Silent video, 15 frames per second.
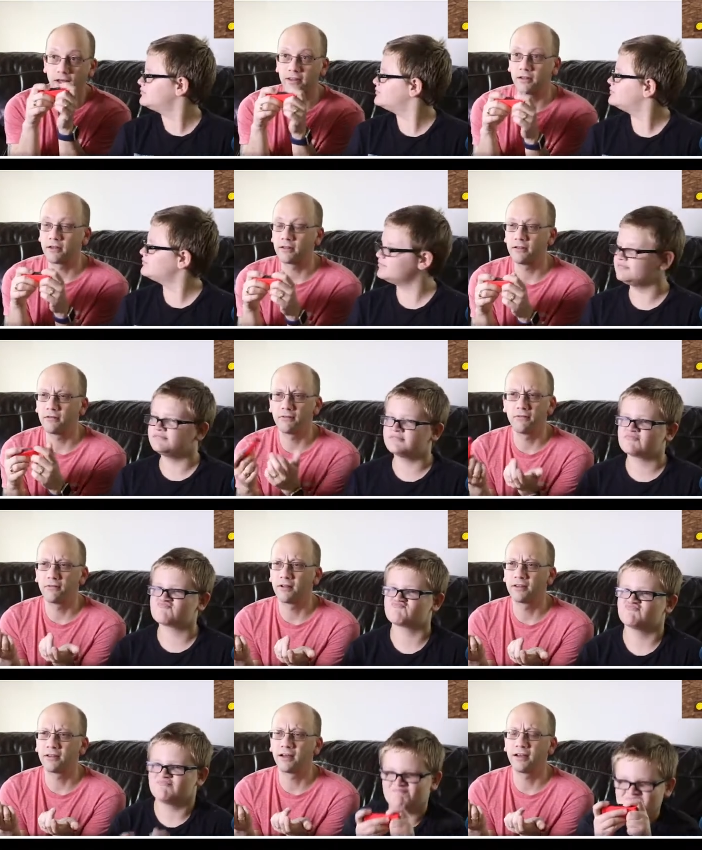Speaker 1: I
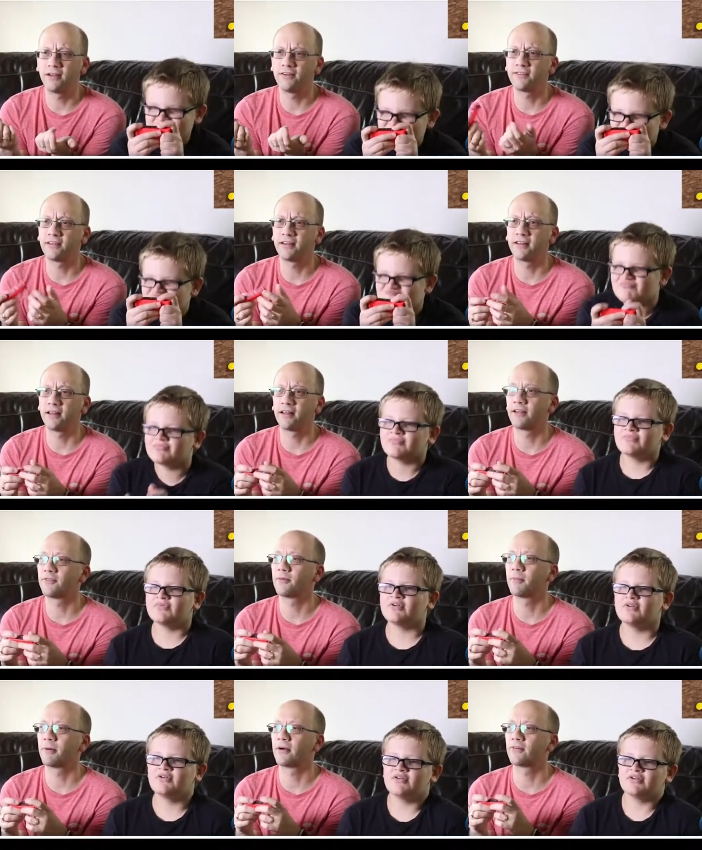thought I just said that. That's
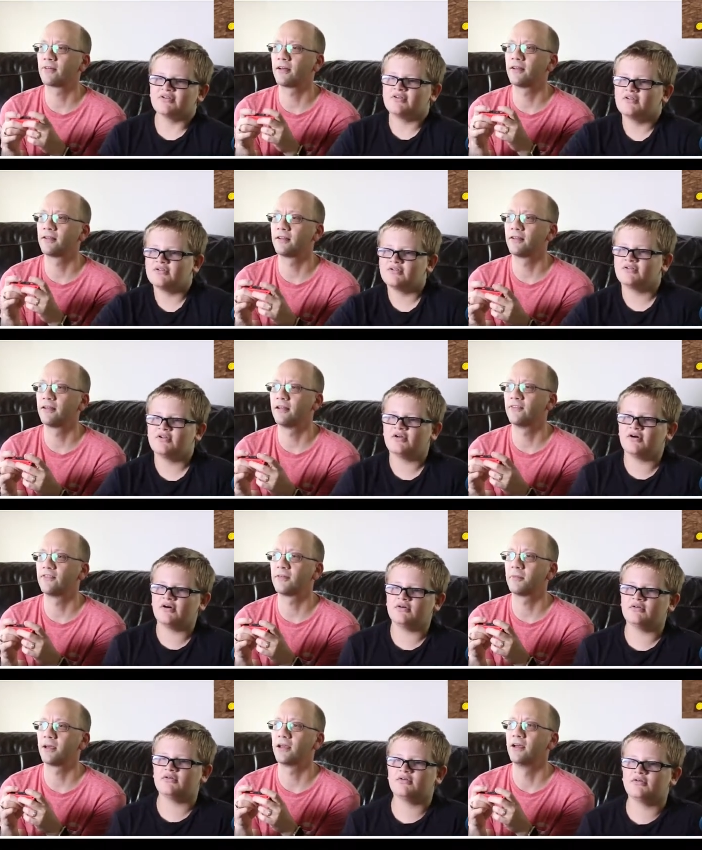what power slide is.
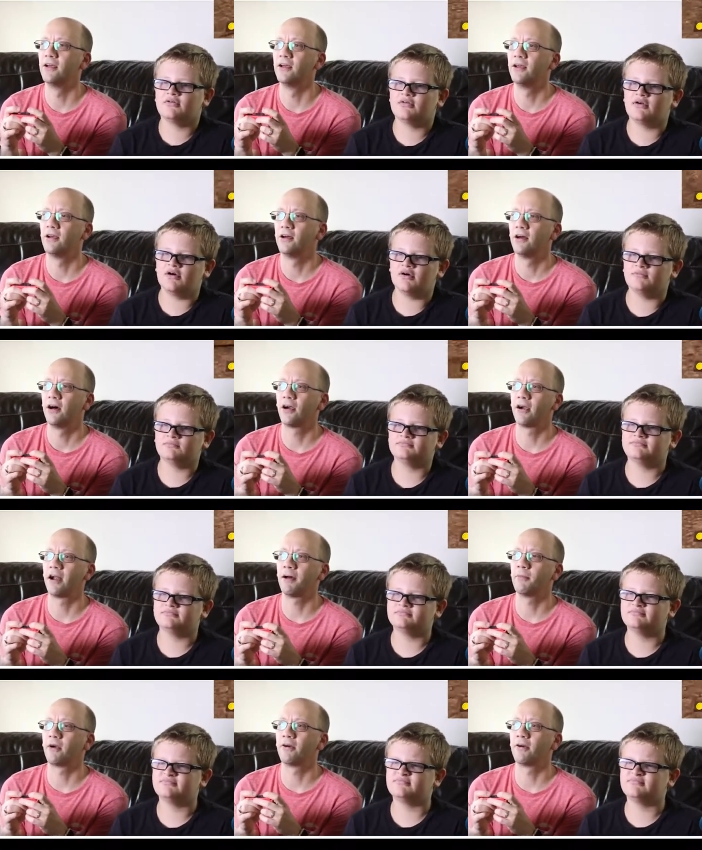Alright, I'm